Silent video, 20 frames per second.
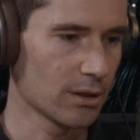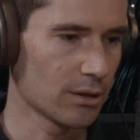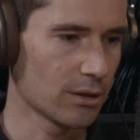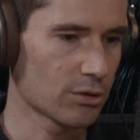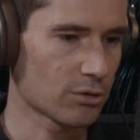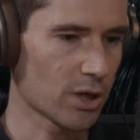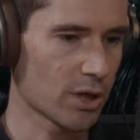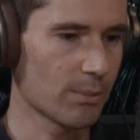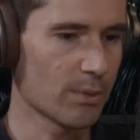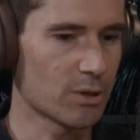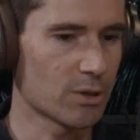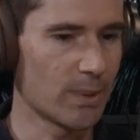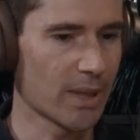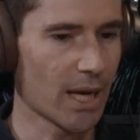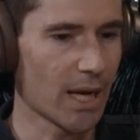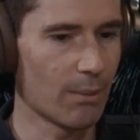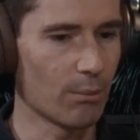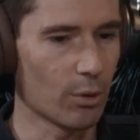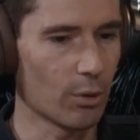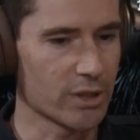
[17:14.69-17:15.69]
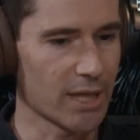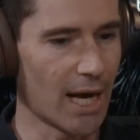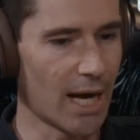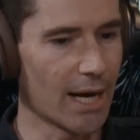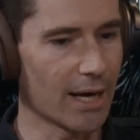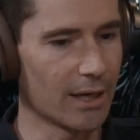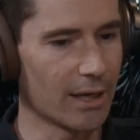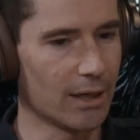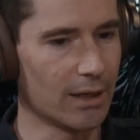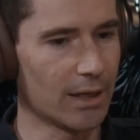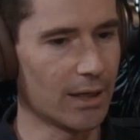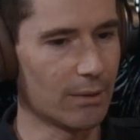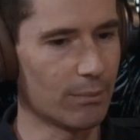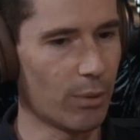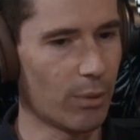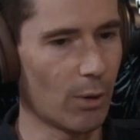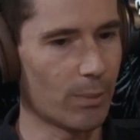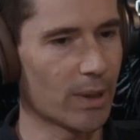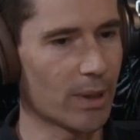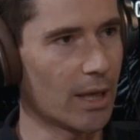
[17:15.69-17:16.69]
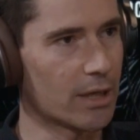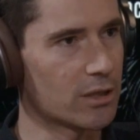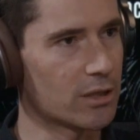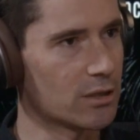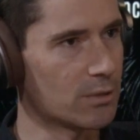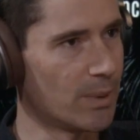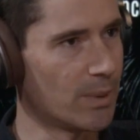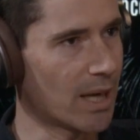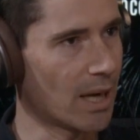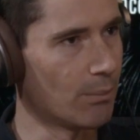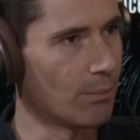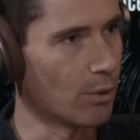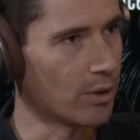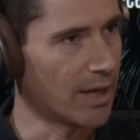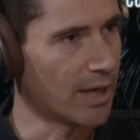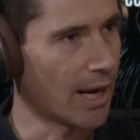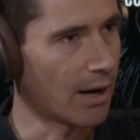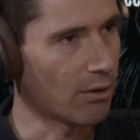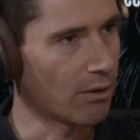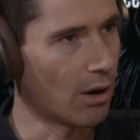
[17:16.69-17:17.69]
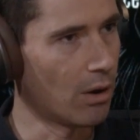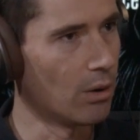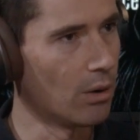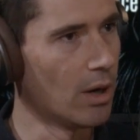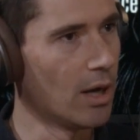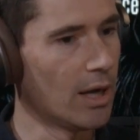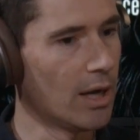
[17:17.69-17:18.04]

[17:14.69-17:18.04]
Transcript: treatments become more targeted and populations become more narrow,